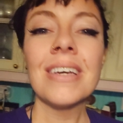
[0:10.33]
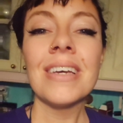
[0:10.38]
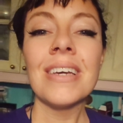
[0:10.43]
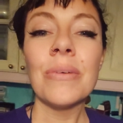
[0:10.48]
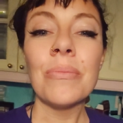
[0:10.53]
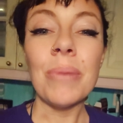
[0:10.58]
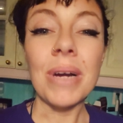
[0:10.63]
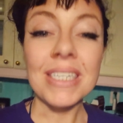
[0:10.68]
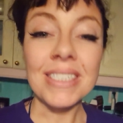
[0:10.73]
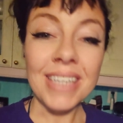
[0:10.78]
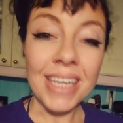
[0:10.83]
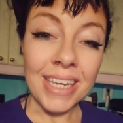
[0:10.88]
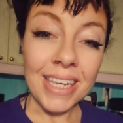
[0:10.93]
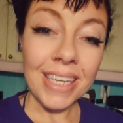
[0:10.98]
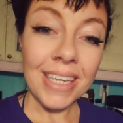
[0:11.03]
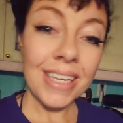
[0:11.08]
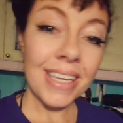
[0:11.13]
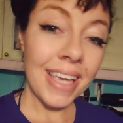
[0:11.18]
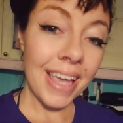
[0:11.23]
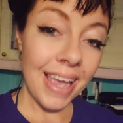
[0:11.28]
By
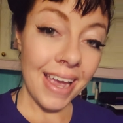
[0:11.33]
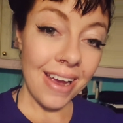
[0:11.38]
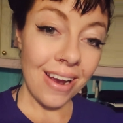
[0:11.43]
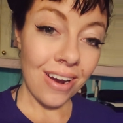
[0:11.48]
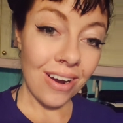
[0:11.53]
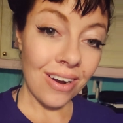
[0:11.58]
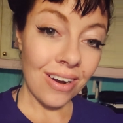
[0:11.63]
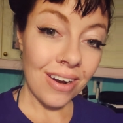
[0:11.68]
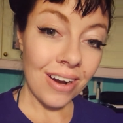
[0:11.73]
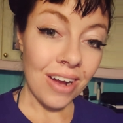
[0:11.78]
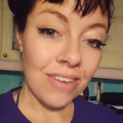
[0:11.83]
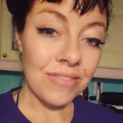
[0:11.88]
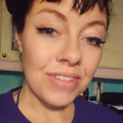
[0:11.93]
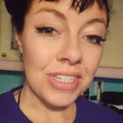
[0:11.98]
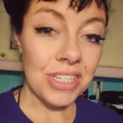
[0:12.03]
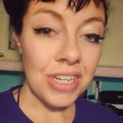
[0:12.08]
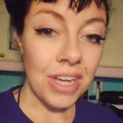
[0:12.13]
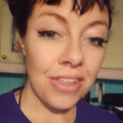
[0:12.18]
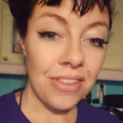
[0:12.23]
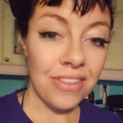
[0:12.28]
taking care of
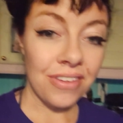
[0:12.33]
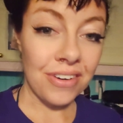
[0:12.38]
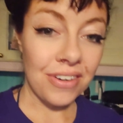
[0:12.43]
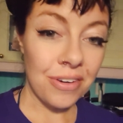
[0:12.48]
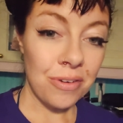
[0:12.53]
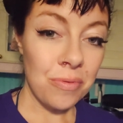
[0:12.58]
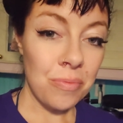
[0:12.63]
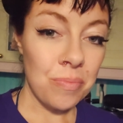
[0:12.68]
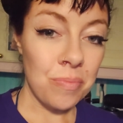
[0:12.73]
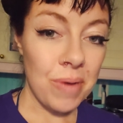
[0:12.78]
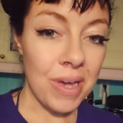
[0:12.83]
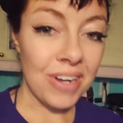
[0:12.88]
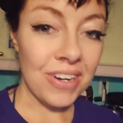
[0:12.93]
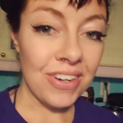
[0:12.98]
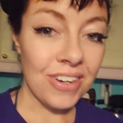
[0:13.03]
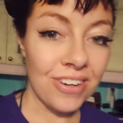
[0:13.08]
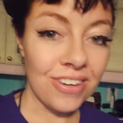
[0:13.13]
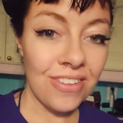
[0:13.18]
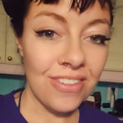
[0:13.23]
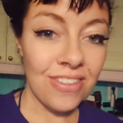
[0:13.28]
each other
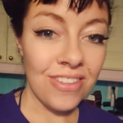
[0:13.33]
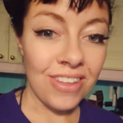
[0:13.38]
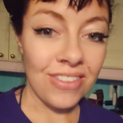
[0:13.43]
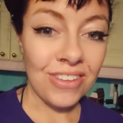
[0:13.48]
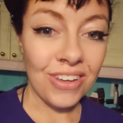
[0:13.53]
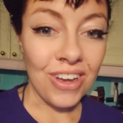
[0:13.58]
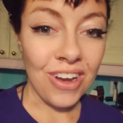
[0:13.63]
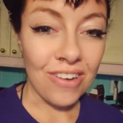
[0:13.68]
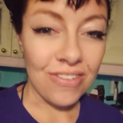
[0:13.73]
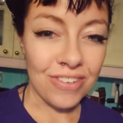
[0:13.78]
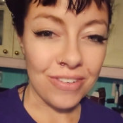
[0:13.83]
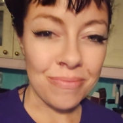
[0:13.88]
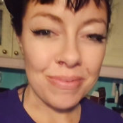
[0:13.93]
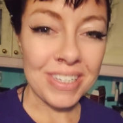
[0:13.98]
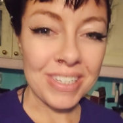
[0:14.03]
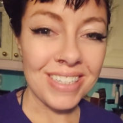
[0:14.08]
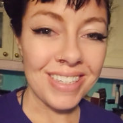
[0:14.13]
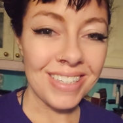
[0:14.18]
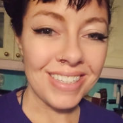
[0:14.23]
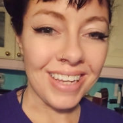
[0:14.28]
better than the
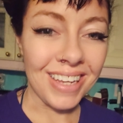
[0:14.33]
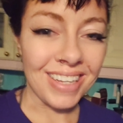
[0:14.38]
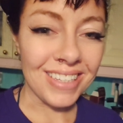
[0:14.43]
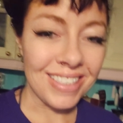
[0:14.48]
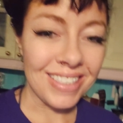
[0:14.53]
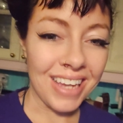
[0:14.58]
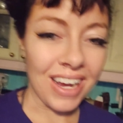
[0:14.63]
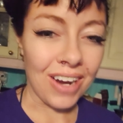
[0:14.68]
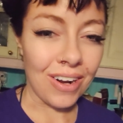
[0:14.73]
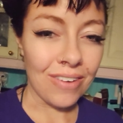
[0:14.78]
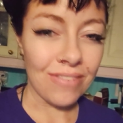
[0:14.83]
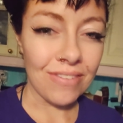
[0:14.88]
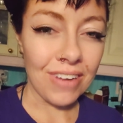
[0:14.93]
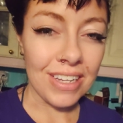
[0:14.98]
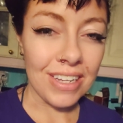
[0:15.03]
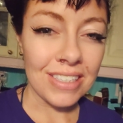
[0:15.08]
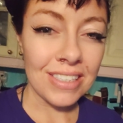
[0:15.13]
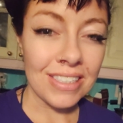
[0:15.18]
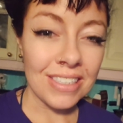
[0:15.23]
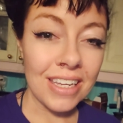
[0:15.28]
government takes care of
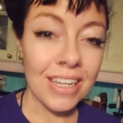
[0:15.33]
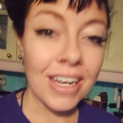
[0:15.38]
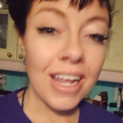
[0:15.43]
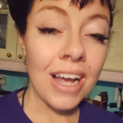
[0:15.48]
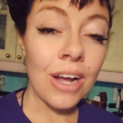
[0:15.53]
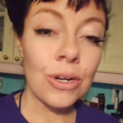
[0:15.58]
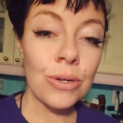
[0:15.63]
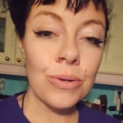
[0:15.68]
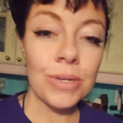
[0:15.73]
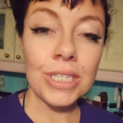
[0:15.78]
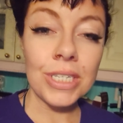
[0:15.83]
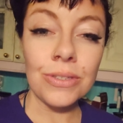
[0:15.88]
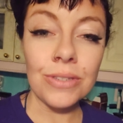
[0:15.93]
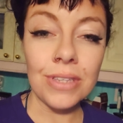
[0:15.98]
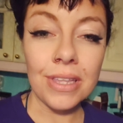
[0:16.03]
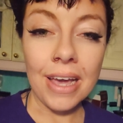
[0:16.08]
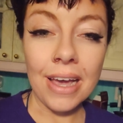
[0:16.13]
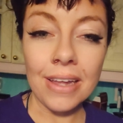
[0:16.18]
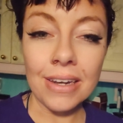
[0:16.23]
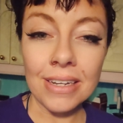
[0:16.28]
us. And how do we do
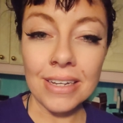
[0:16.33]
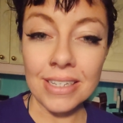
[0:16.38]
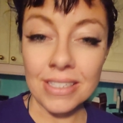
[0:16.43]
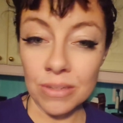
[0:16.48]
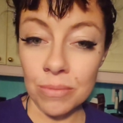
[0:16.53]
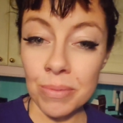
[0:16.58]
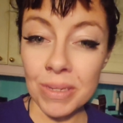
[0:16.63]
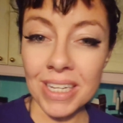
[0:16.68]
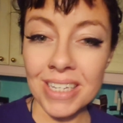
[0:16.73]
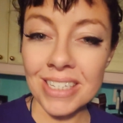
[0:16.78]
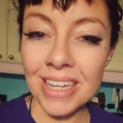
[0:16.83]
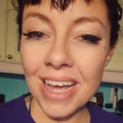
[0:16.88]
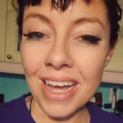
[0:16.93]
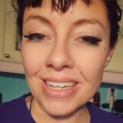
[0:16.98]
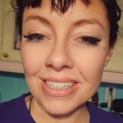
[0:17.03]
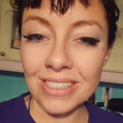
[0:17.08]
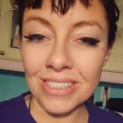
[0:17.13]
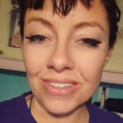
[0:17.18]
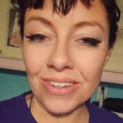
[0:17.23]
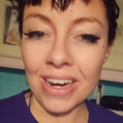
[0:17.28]
that? It's a big
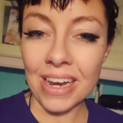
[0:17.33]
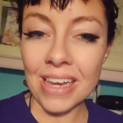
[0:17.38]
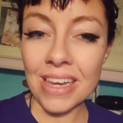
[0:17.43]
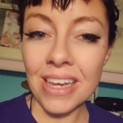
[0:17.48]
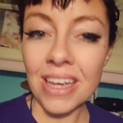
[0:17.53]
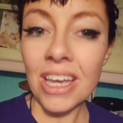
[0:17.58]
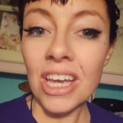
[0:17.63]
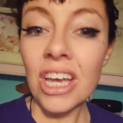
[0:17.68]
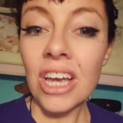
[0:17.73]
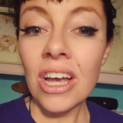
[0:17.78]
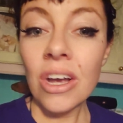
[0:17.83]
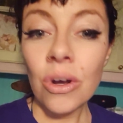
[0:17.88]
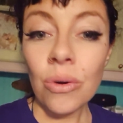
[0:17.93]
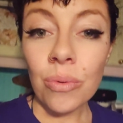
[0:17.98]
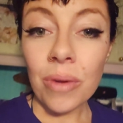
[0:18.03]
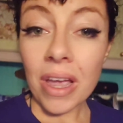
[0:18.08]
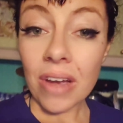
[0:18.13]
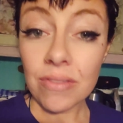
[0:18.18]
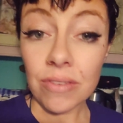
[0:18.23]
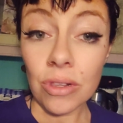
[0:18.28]
task, right?
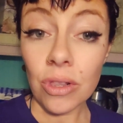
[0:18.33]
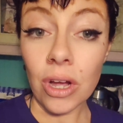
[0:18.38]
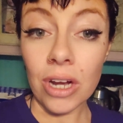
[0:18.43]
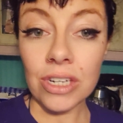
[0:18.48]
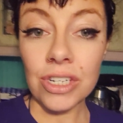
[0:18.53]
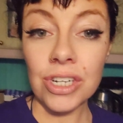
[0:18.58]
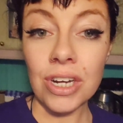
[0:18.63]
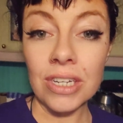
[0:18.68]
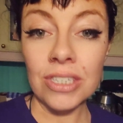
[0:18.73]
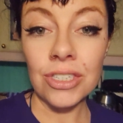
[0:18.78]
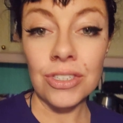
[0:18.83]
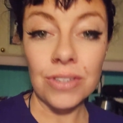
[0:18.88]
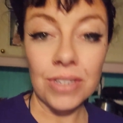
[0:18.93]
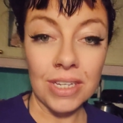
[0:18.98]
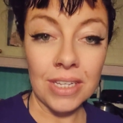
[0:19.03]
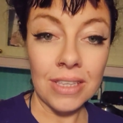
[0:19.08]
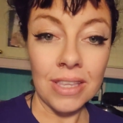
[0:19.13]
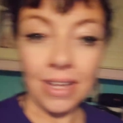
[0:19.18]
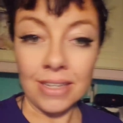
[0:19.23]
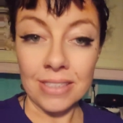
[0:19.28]
We have a large country
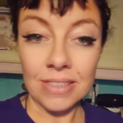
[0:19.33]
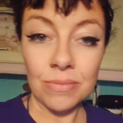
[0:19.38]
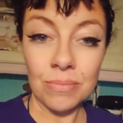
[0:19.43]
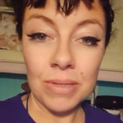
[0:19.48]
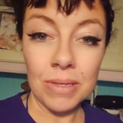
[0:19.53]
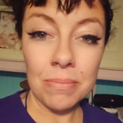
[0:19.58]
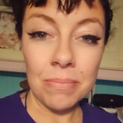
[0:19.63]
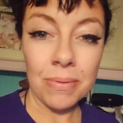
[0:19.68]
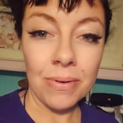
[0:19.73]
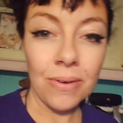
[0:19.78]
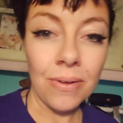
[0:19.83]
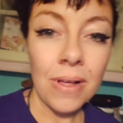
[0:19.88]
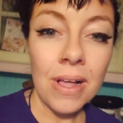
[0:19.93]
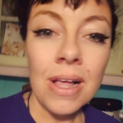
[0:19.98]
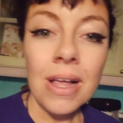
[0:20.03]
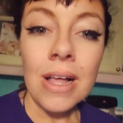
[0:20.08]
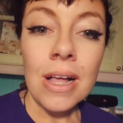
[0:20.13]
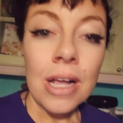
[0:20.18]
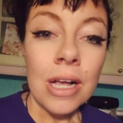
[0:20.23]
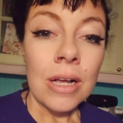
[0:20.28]
and lots of people.
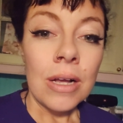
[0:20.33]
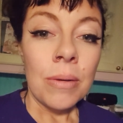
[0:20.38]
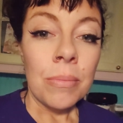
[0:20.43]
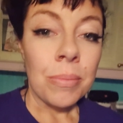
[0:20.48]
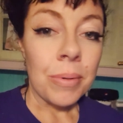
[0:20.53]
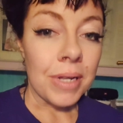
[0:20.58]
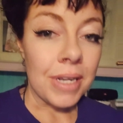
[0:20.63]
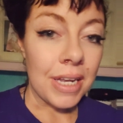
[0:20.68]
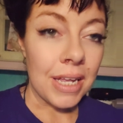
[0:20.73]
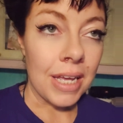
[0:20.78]
But